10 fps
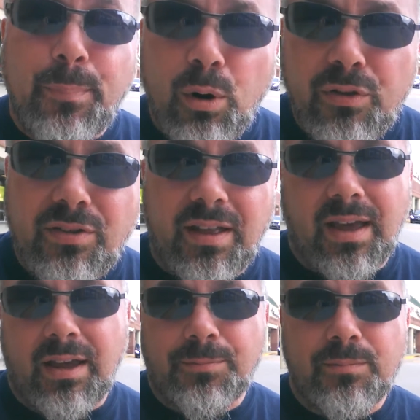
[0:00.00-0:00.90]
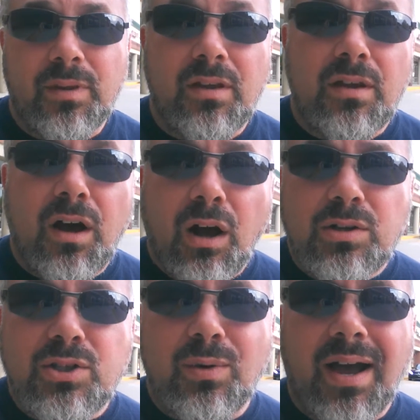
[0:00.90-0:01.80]
birthday.
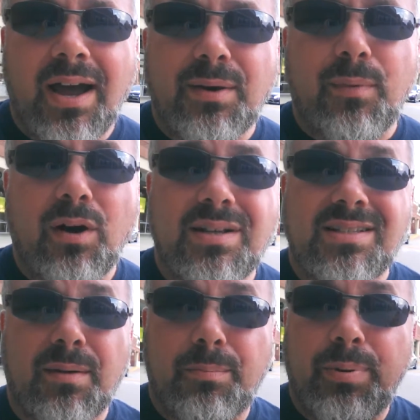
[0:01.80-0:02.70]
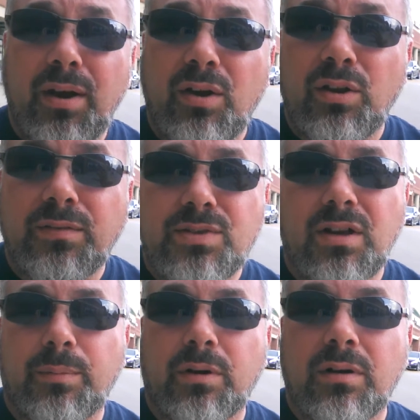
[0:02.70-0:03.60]
Also kind of marks the pinnacle of
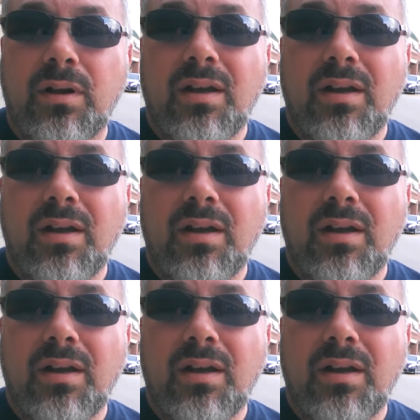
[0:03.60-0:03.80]
summer.